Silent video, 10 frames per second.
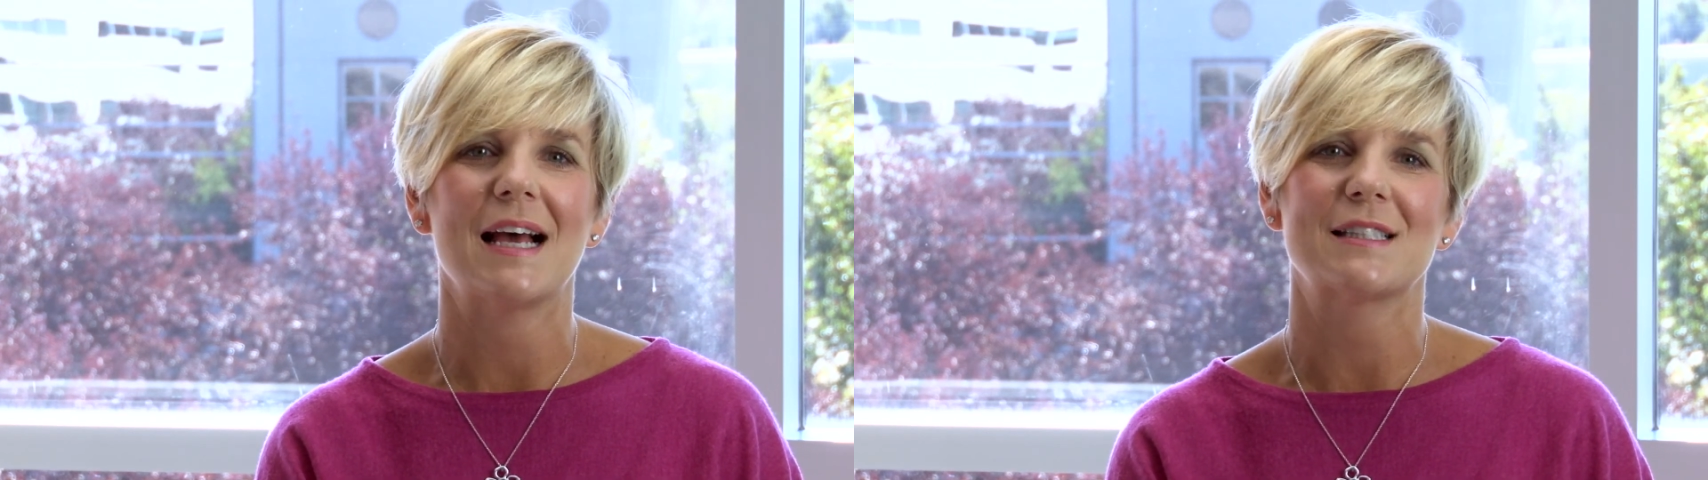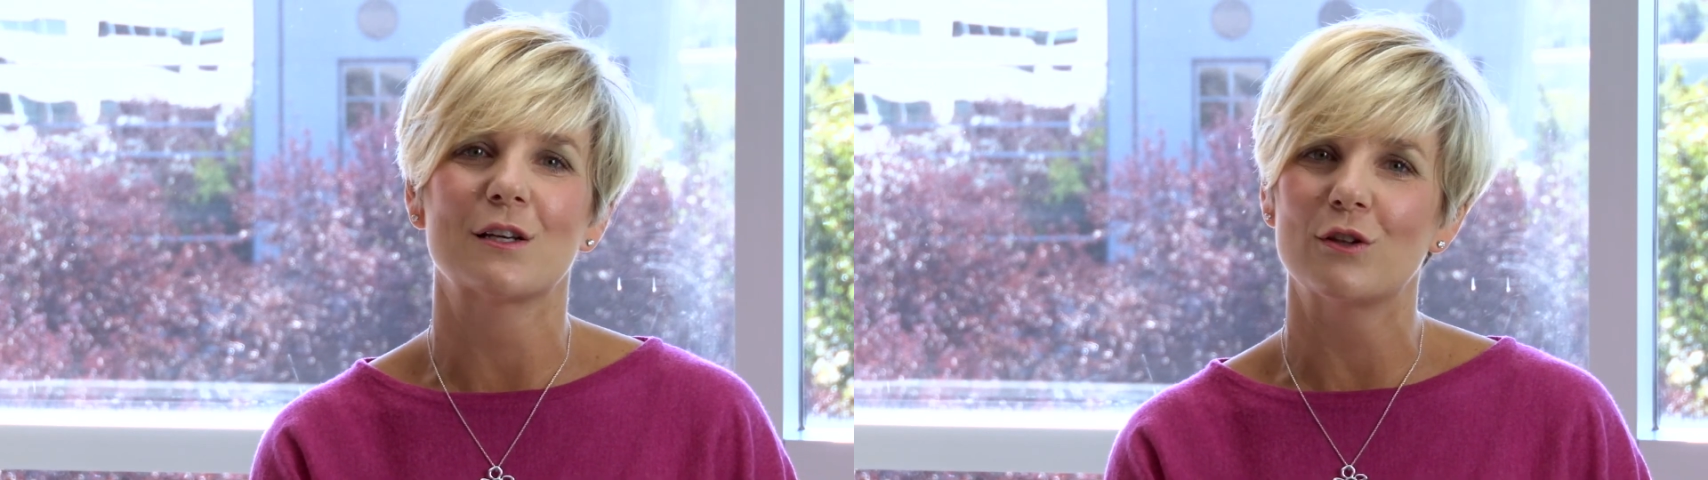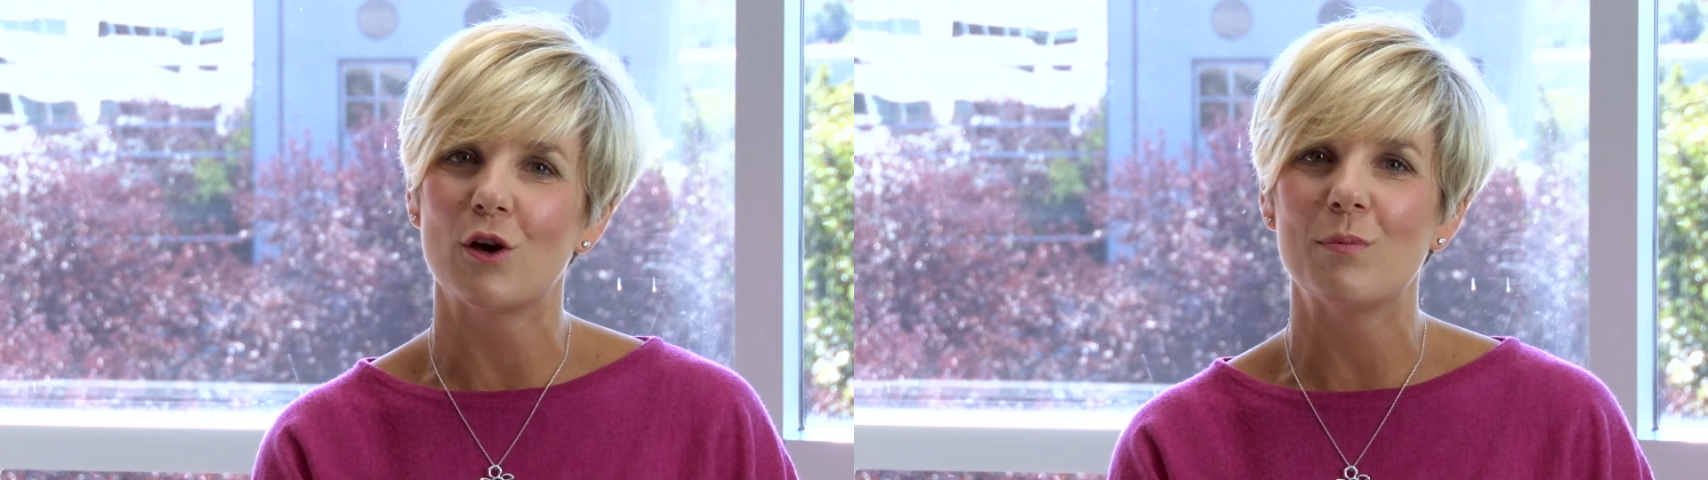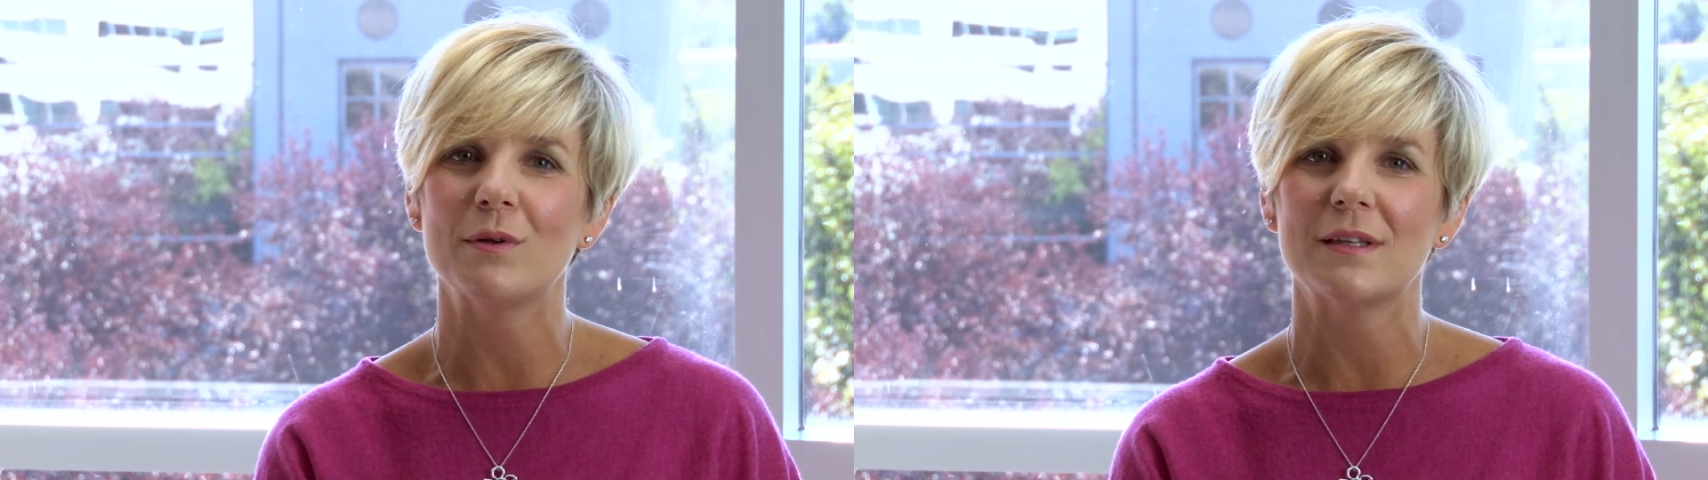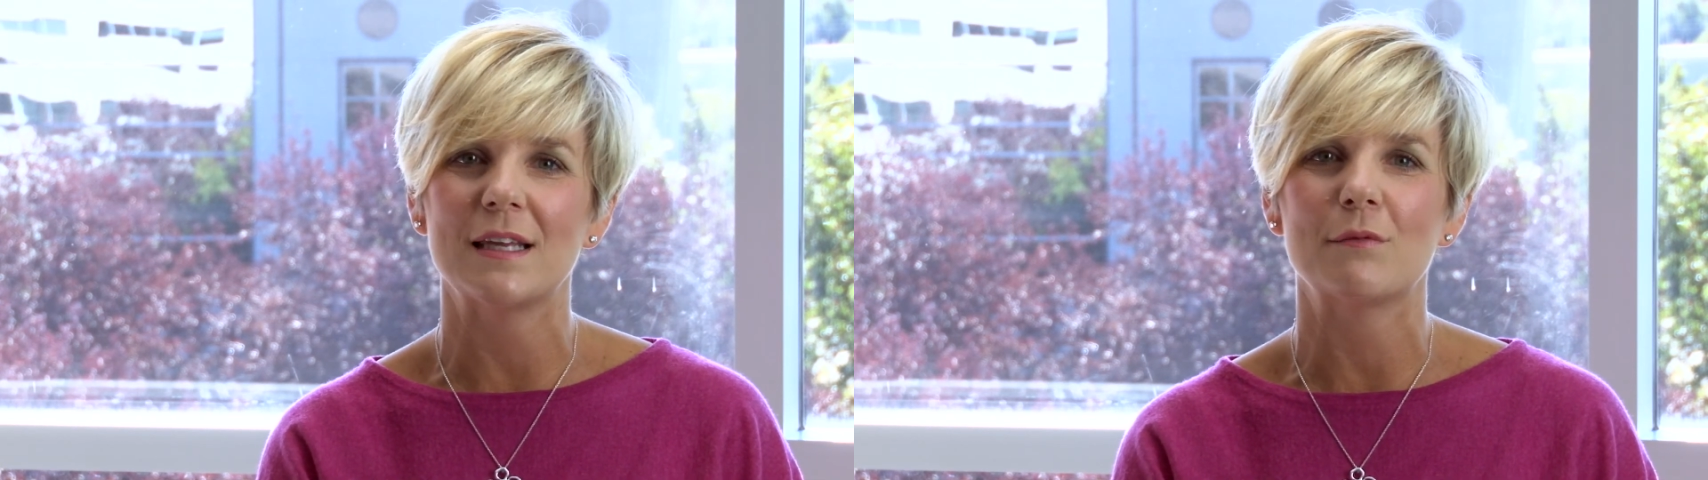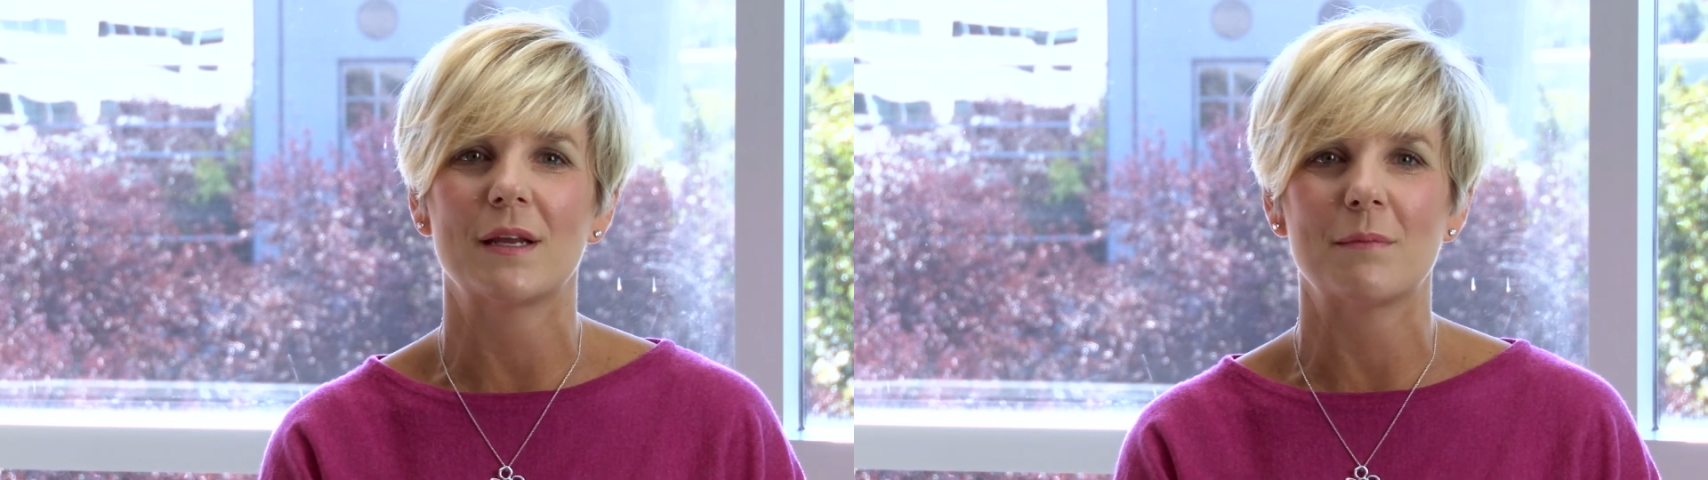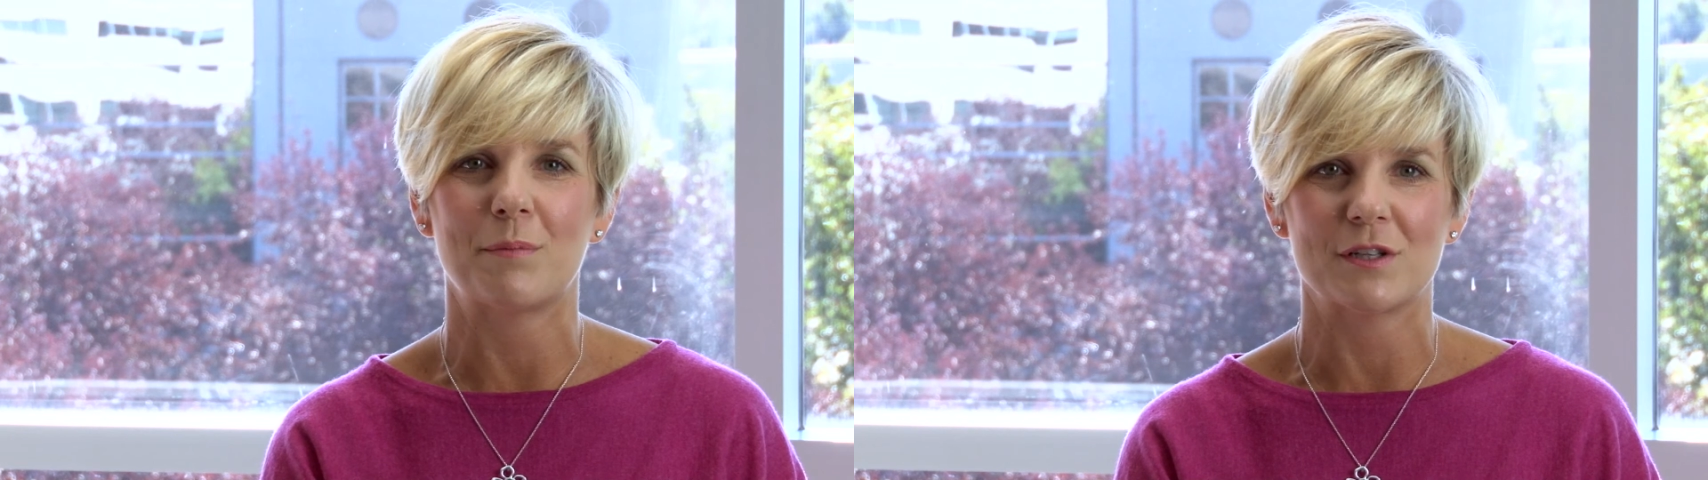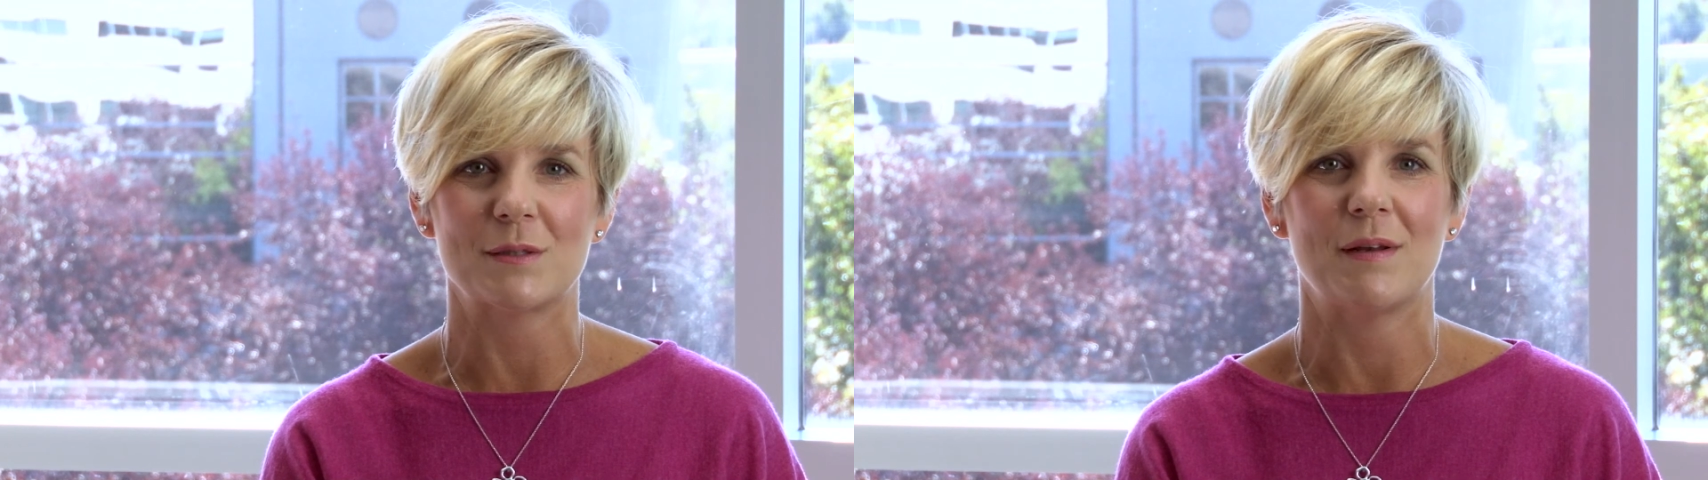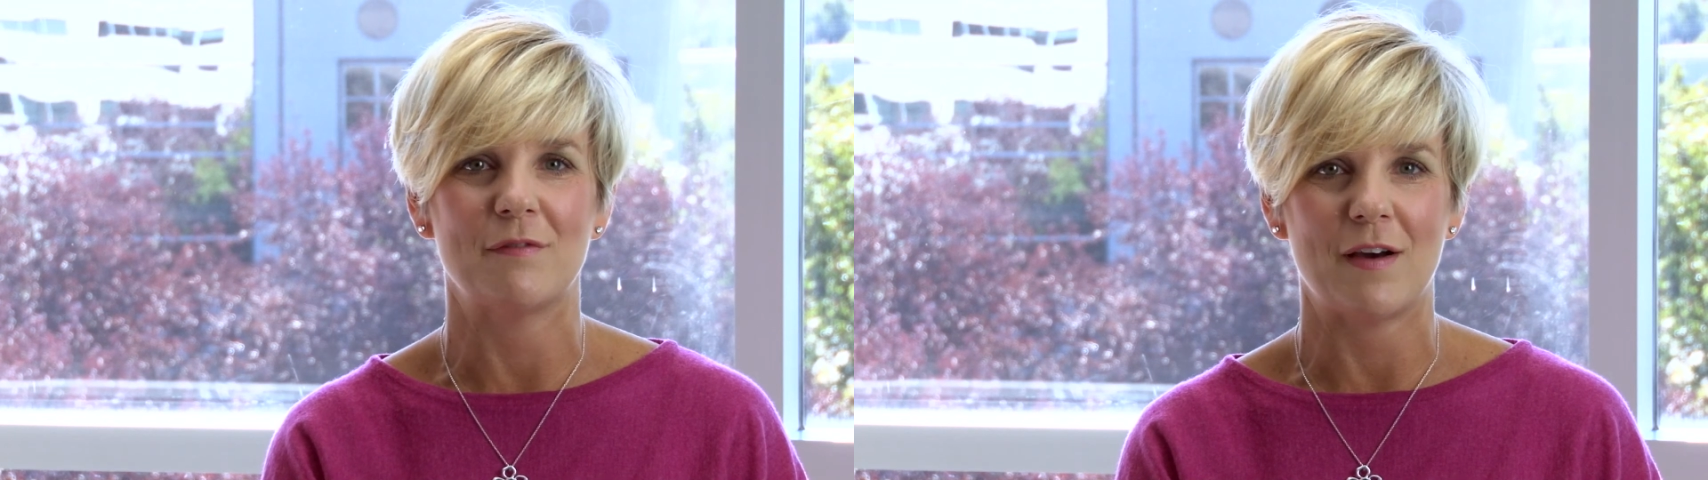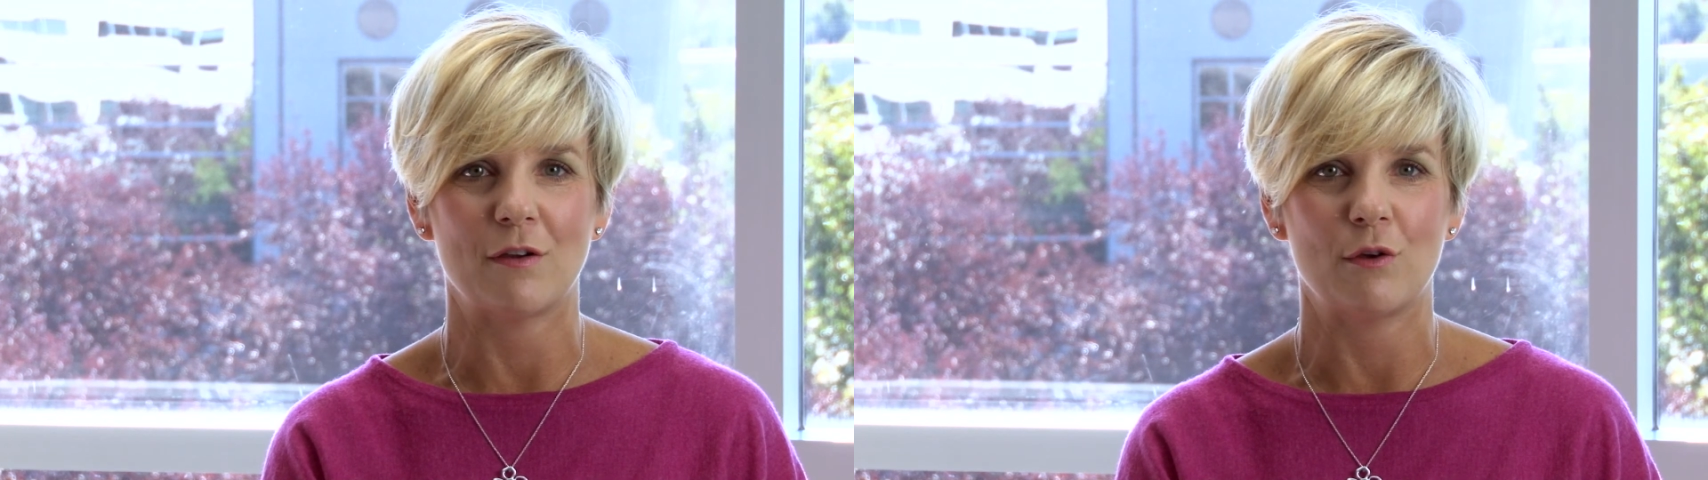as a global lien
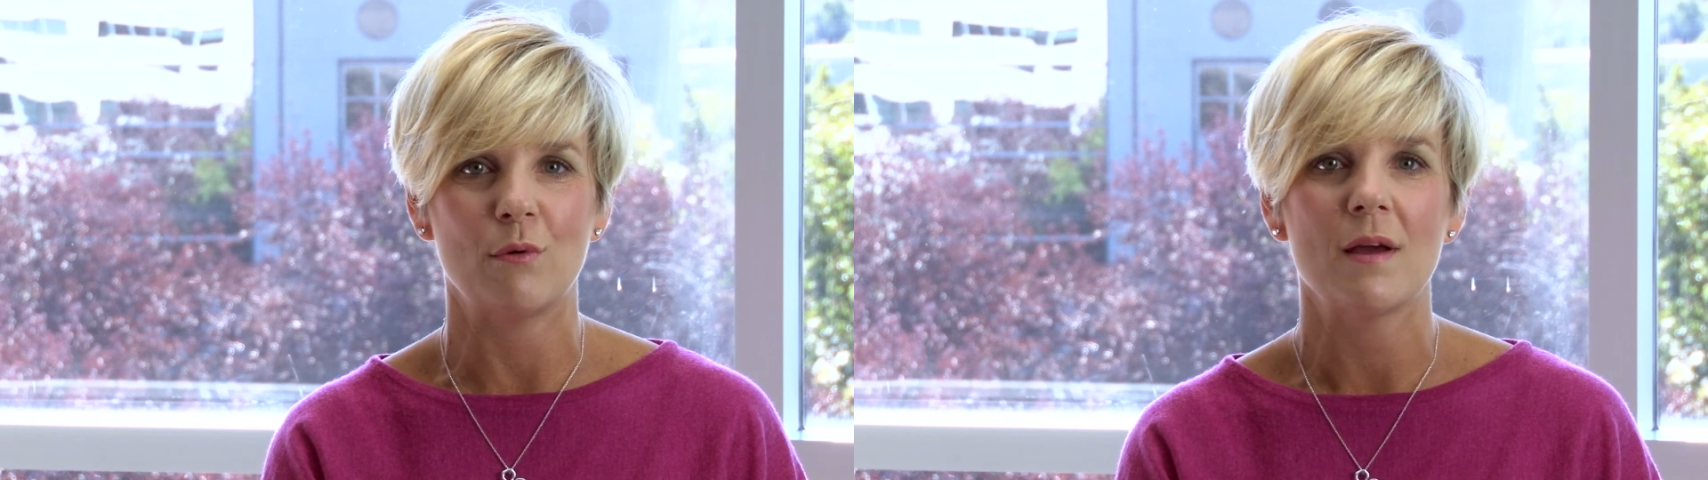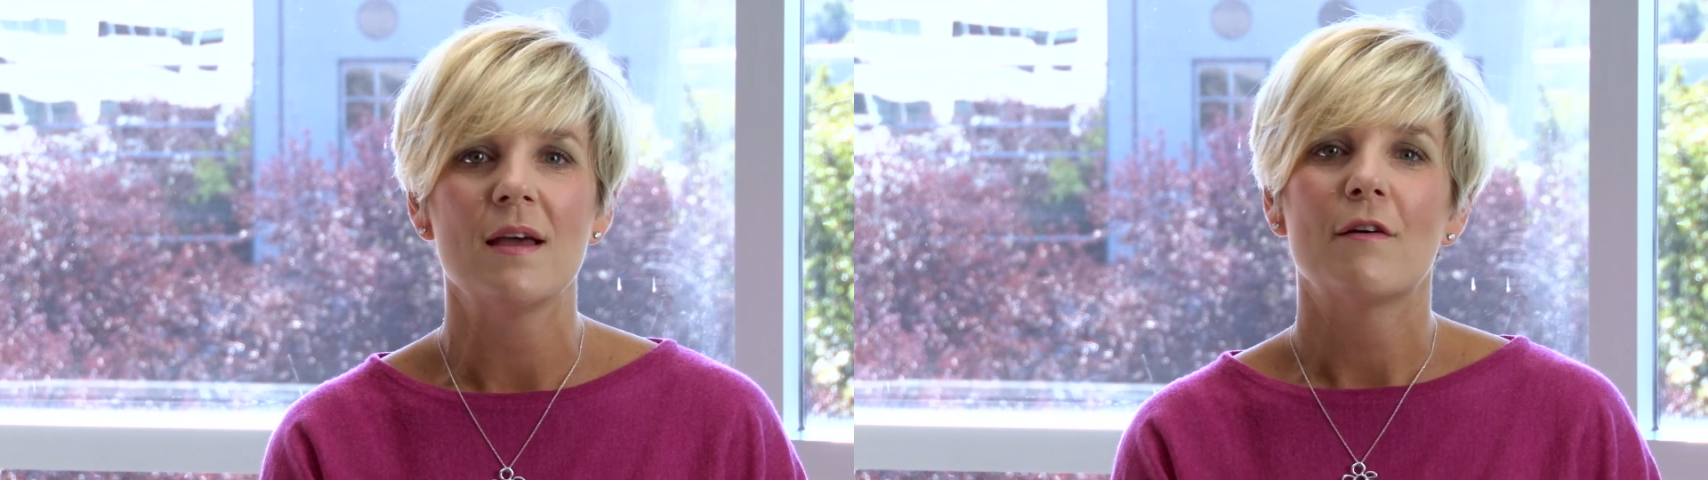reimbursement value